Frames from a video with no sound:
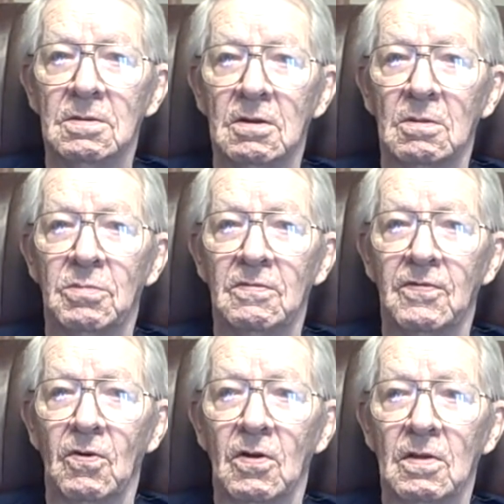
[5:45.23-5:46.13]
You put
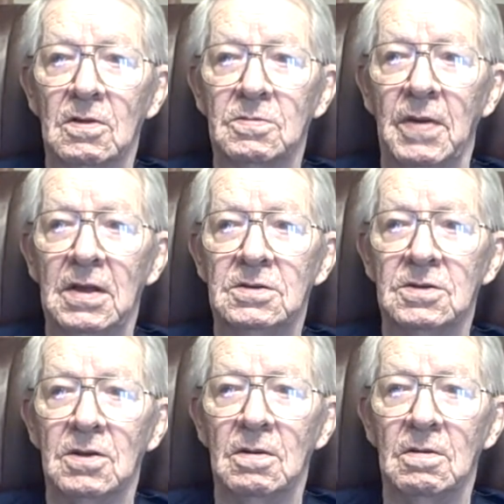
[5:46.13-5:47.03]
4 of those
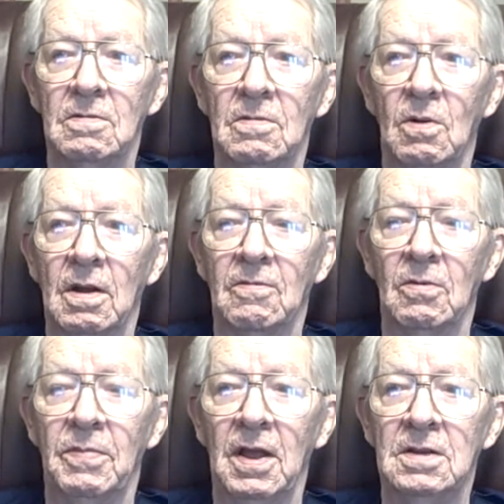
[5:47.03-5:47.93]
pages, whatever
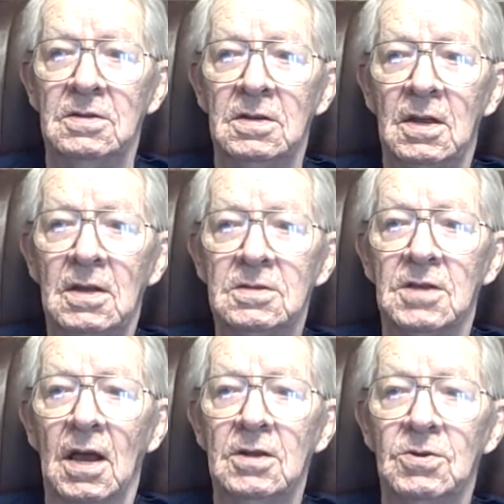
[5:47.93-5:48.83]
page
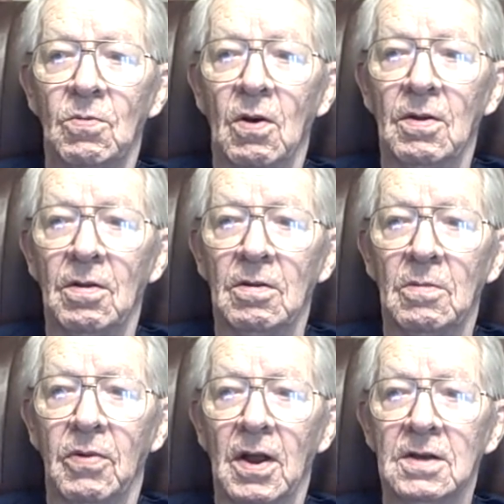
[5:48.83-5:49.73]
size you wanted, on the
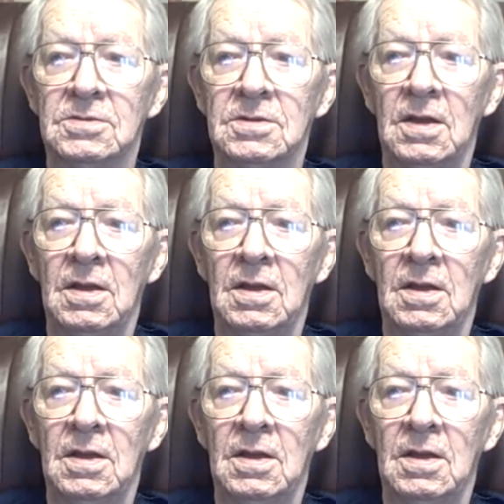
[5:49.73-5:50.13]
press.